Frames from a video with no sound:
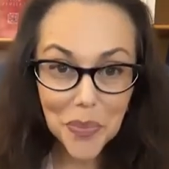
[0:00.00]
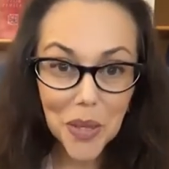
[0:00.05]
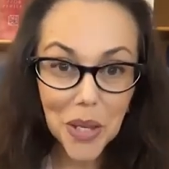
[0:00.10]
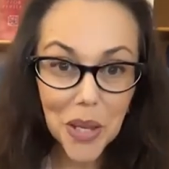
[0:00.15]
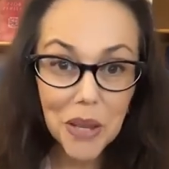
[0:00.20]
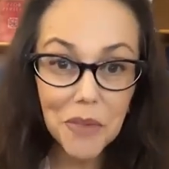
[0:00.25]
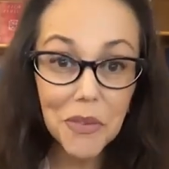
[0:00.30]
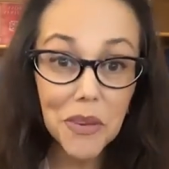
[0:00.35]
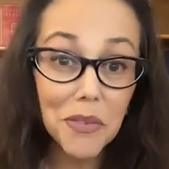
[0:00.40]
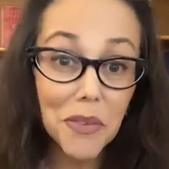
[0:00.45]

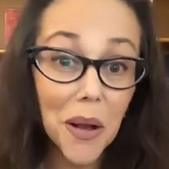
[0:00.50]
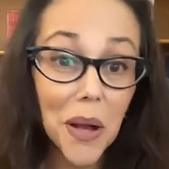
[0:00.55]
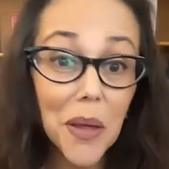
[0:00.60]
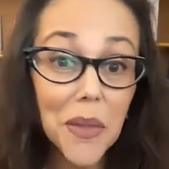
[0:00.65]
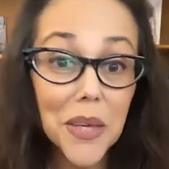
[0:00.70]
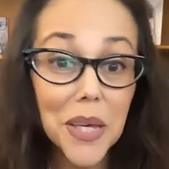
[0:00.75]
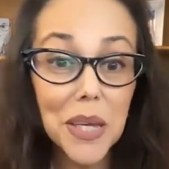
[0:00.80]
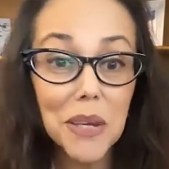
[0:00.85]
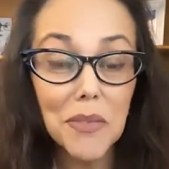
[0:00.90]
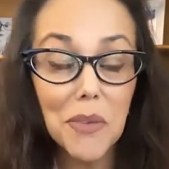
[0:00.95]

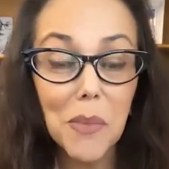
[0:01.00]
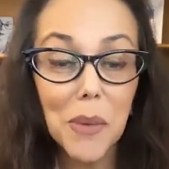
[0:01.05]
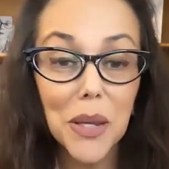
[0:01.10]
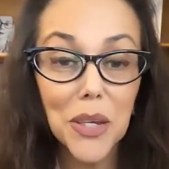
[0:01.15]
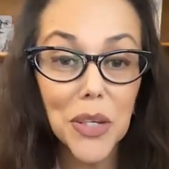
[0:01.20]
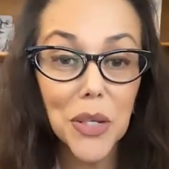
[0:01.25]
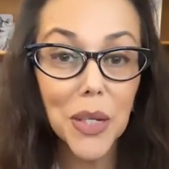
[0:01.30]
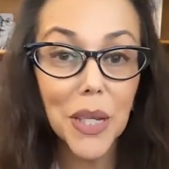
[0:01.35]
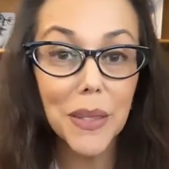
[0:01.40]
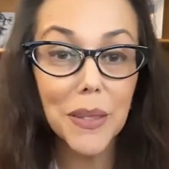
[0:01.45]

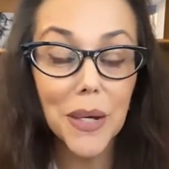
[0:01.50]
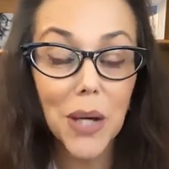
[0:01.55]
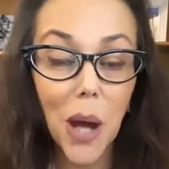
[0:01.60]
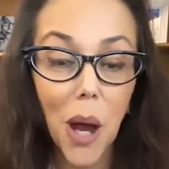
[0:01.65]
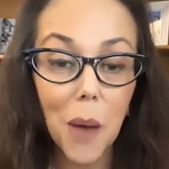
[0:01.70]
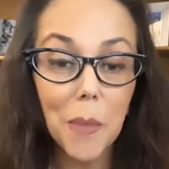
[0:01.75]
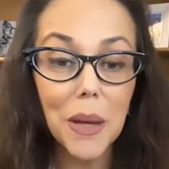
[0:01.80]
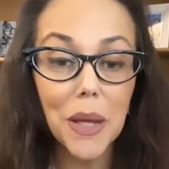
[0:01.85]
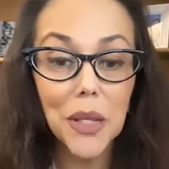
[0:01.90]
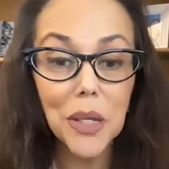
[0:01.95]
information in the
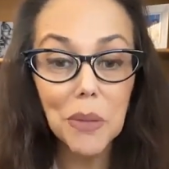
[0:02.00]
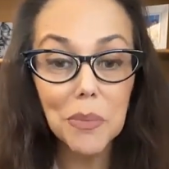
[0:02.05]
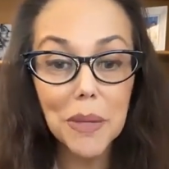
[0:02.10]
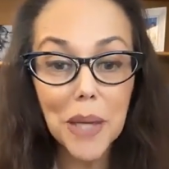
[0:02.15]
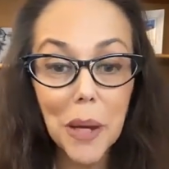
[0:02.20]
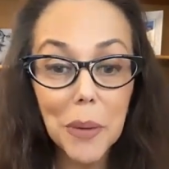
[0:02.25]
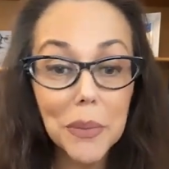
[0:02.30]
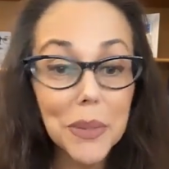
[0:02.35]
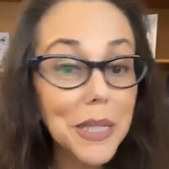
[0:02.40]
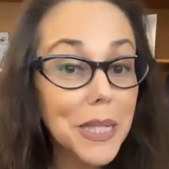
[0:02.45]
comment, you'll
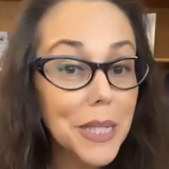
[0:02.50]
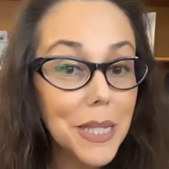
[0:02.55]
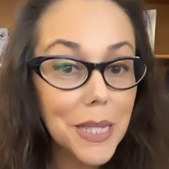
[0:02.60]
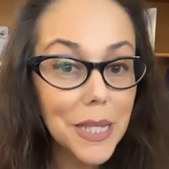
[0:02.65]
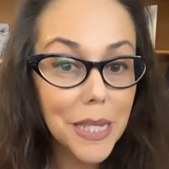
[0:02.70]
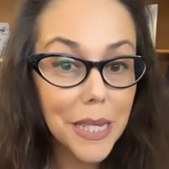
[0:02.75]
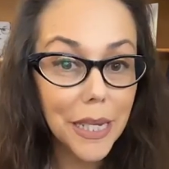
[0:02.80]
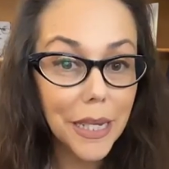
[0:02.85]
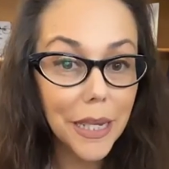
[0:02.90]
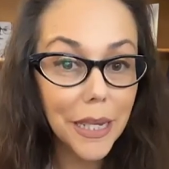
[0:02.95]
be able to
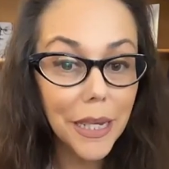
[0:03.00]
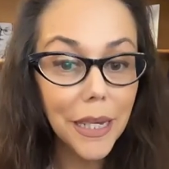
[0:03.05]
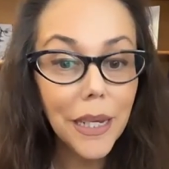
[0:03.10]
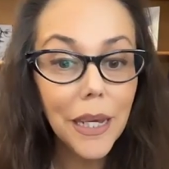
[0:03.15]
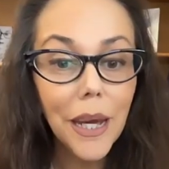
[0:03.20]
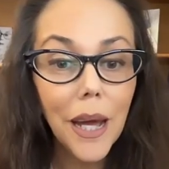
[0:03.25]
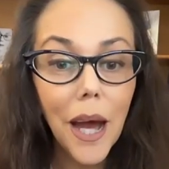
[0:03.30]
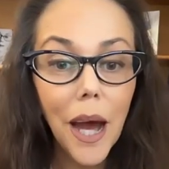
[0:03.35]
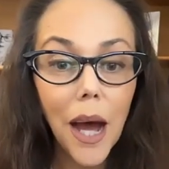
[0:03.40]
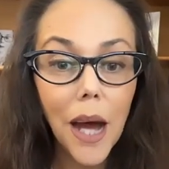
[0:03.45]
see
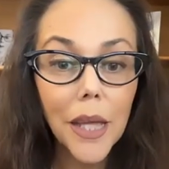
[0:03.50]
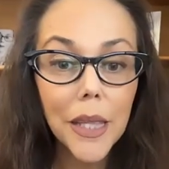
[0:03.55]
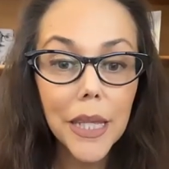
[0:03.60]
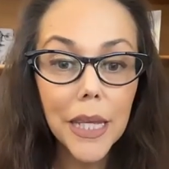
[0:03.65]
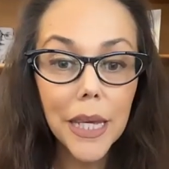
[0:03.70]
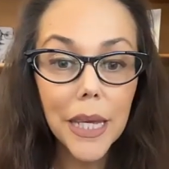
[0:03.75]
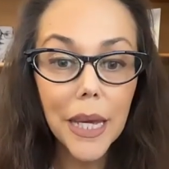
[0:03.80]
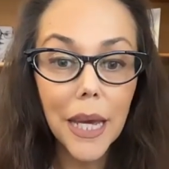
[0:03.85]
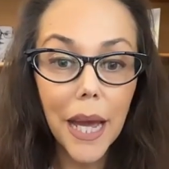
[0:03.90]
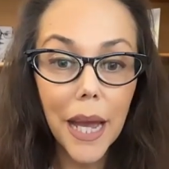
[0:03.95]

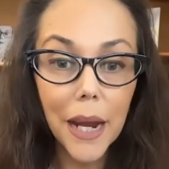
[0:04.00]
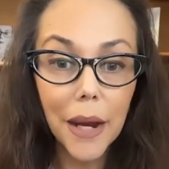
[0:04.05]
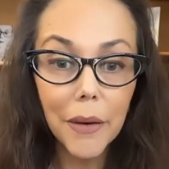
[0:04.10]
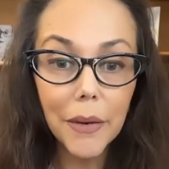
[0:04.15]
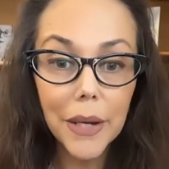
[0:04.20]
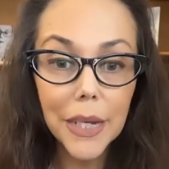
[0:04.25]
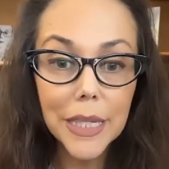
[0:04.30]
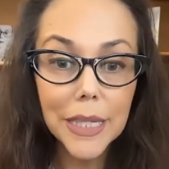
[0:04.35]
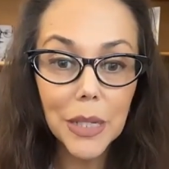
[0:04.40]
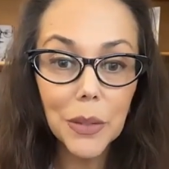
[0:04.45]
the
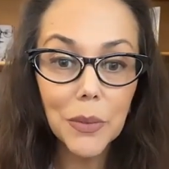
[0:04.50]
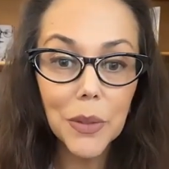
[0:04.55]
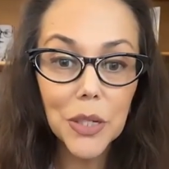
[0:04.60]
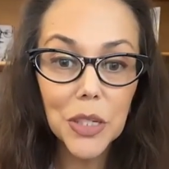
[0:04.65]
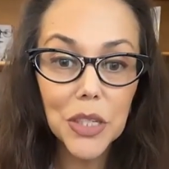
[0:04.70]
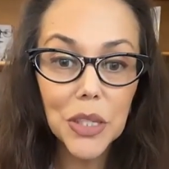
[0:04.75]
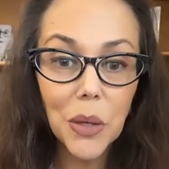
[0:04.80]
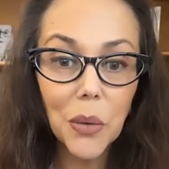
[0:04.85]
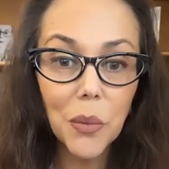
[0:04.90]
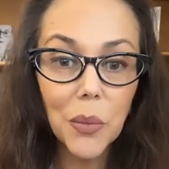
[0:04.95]
areas in
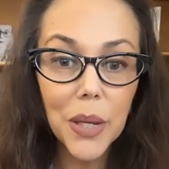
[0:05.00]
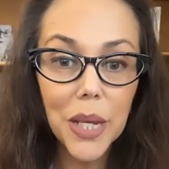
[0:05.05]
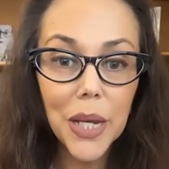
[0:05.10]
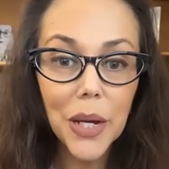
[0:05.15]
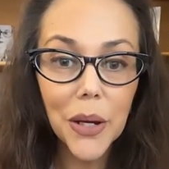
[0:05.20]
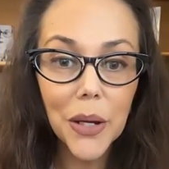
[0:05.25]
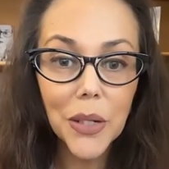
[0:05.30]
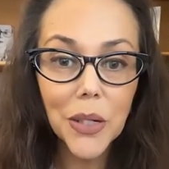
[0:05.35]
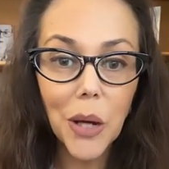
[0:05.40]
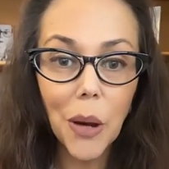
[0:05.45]
which that we
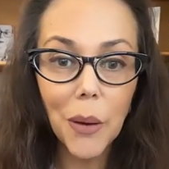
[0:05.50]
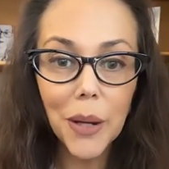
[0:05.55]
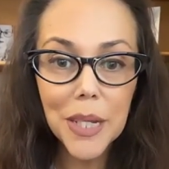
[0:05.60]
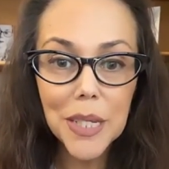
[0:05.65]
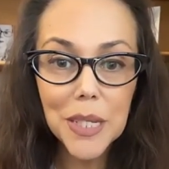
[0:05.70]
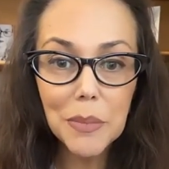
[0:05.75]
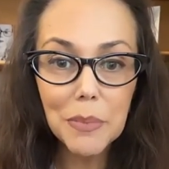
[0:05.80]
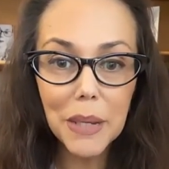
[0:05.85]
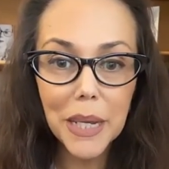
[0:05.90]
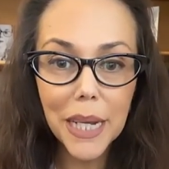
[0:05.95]
are going
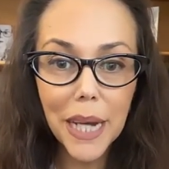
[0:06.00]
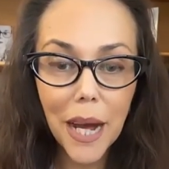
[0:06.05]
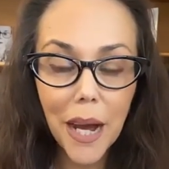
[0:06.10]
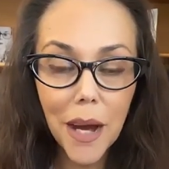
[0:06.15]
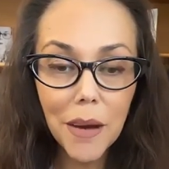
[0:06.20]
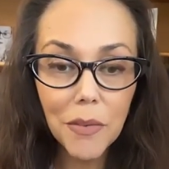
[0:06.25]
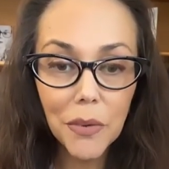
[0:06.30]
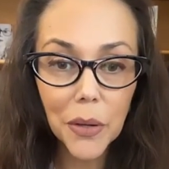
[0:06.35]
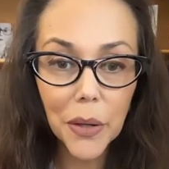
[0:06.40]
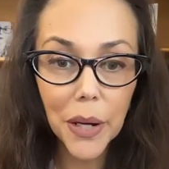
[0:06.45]
to be
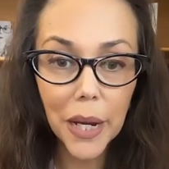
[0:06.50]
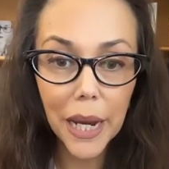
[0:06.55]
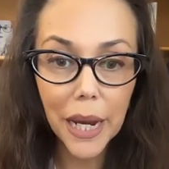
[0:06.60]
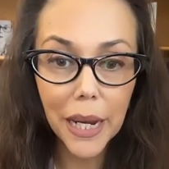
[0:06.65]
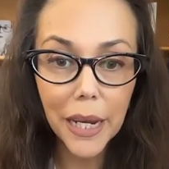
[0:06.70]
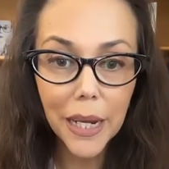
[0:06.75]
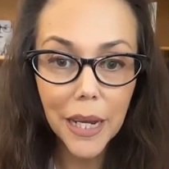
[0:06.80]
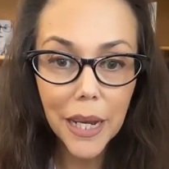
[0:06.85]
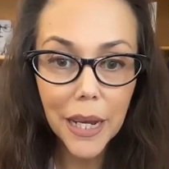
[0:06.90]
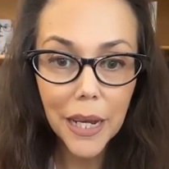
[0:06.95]

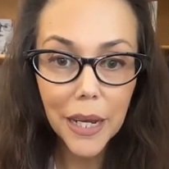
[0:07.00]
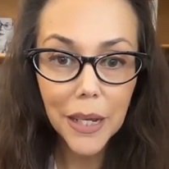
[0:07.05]
covering.